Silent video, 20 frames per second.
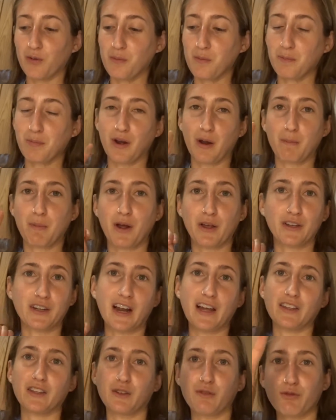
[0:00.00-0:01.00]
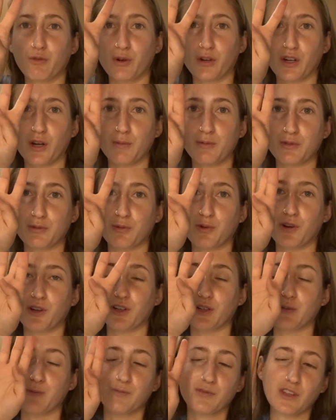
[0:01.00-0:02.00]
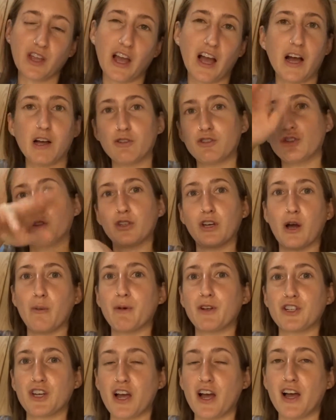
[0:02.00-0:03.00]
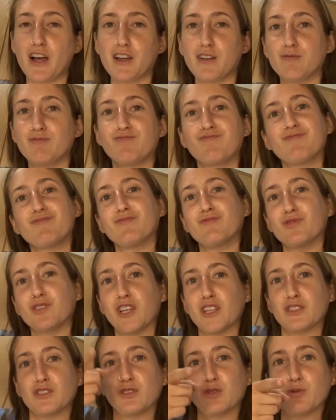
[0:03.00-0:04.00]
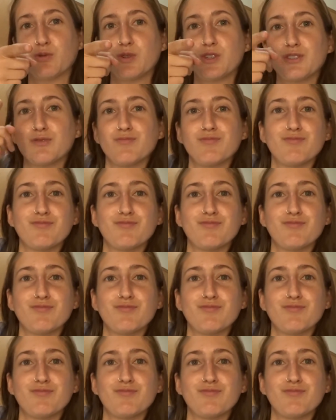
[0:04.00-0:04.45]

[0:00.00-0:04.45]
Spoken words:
But I'm probably gonna add like 4 cups of water. I'll show you how much I add. Let's do it.